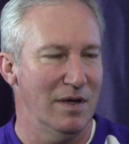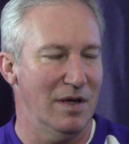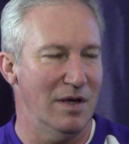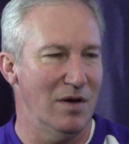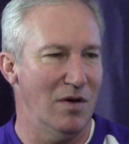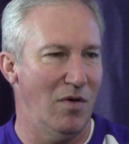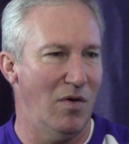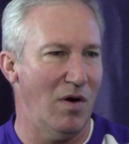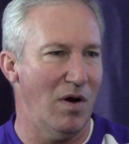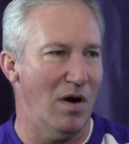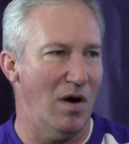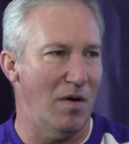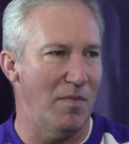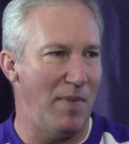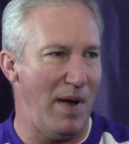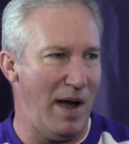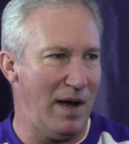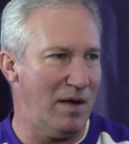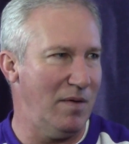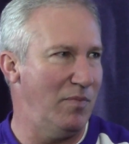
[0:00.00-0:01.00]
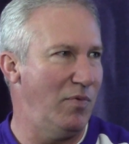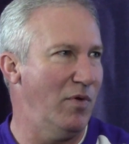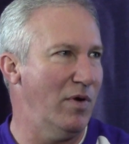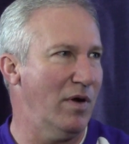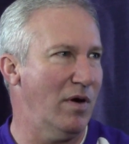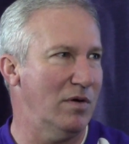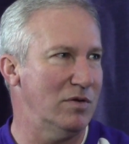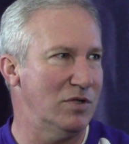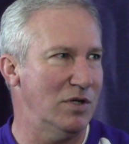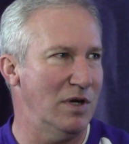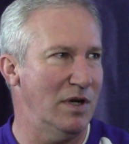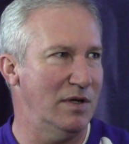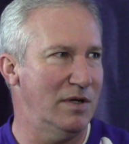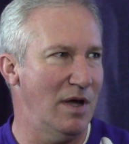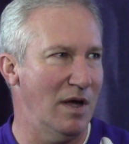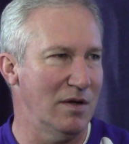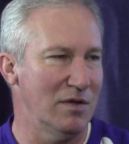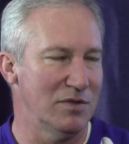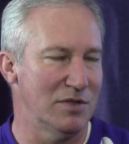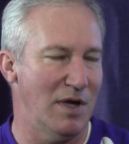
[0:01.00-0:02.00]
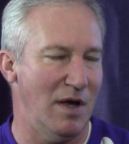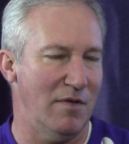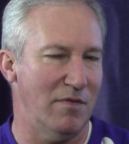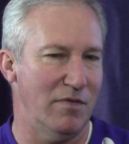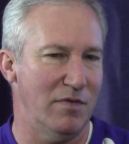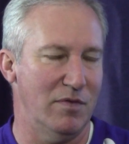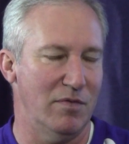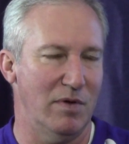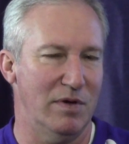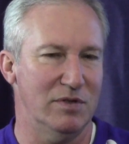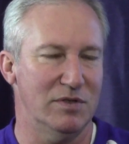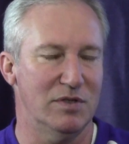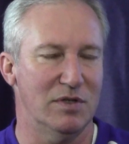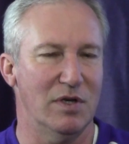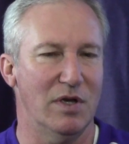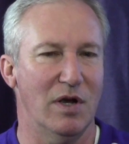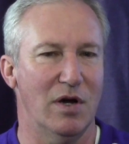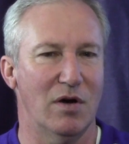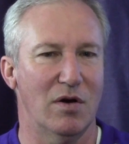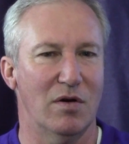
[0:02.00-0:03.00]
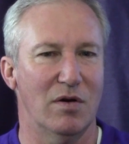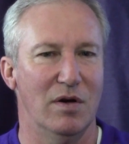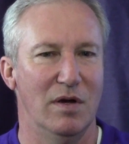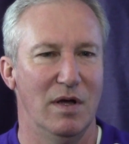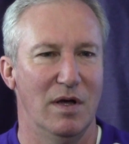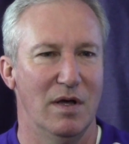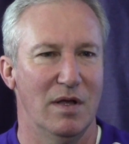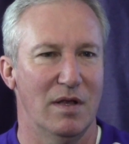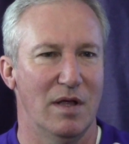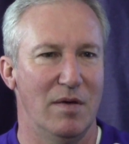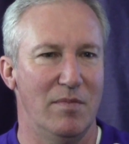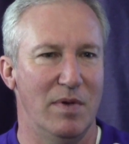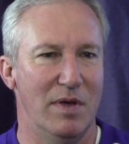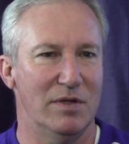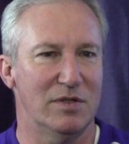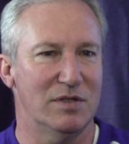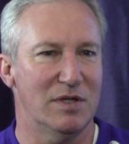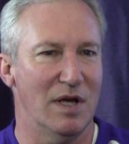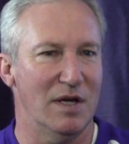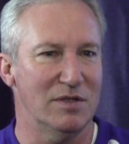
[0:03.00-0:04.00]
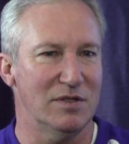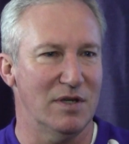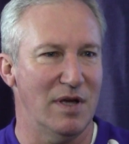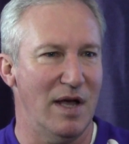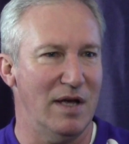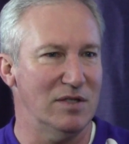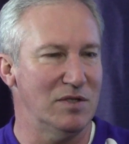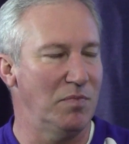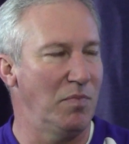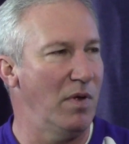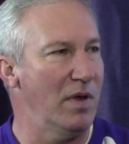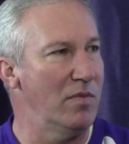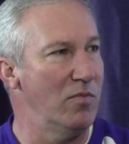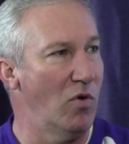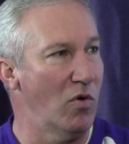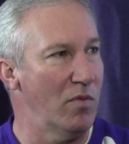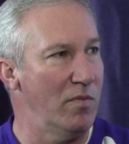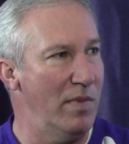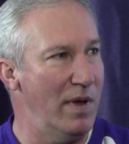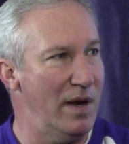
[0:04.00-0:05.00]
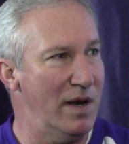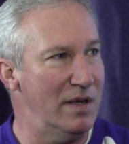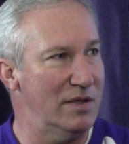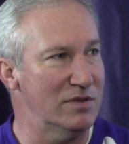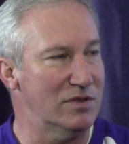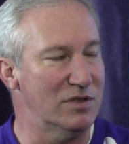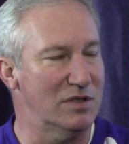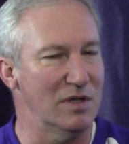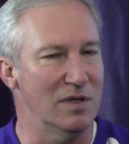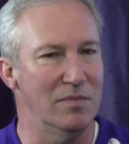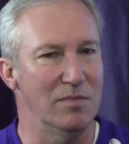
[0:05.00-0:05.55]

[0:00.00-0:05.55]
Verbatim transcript: you know our, our backup point guard Jenny Tuttle's out for the rest of the year, that means Tessa has to play more minutes.